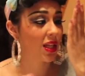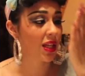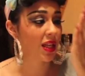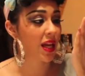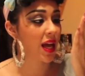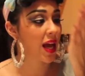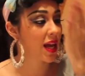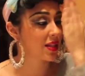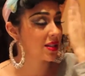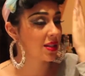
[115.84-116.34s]
and
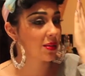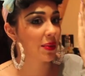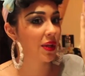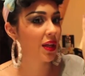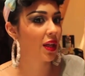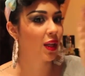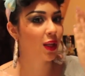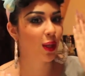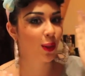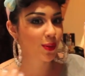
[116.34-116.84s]
it has to be
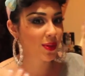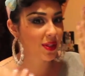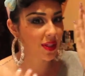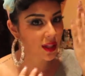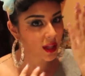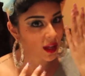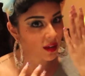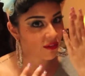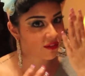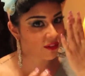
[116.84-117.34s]
close
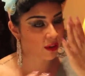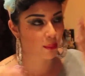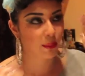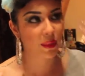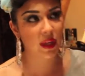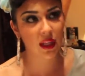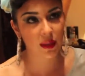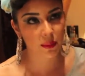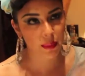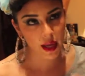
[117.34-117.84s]
enough for
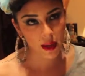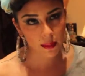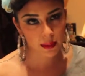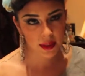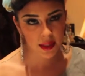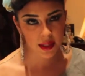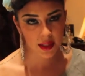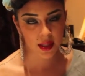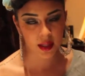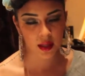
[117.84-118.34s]
me to be able
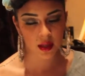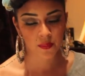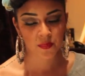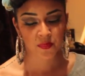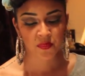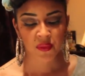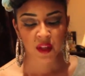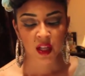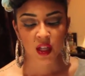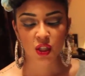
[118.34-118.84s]
to see.
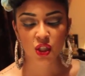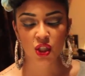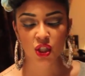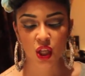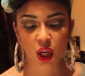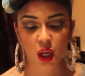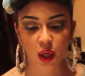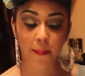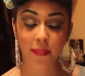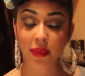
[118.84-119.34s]

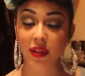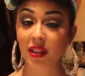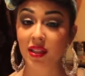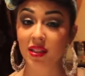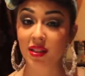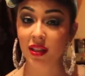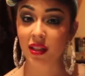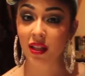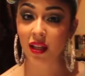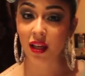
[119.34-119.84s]
So
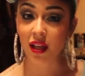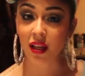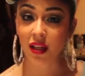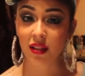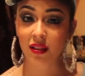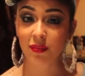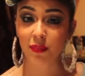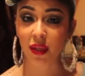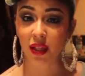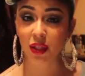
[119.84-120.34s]
please, at the
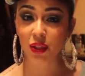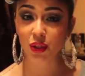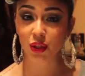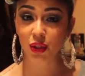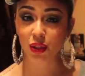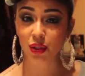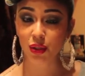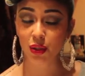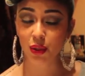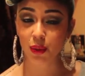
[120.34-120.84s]
end, make
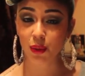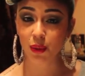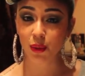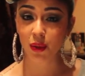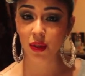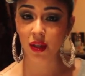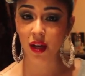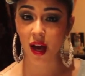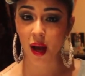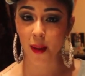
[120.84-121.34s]
sure
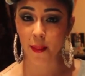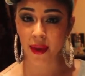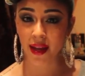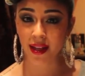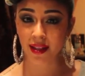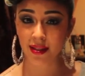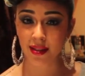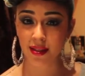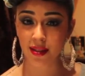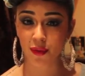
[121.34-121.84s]
to
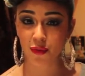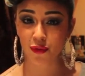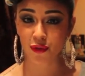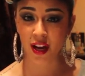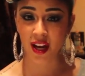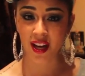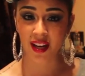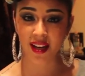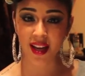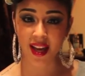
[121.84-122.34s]
comment,
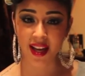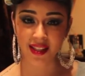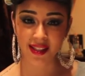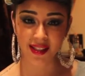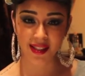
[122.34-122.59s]
rate, and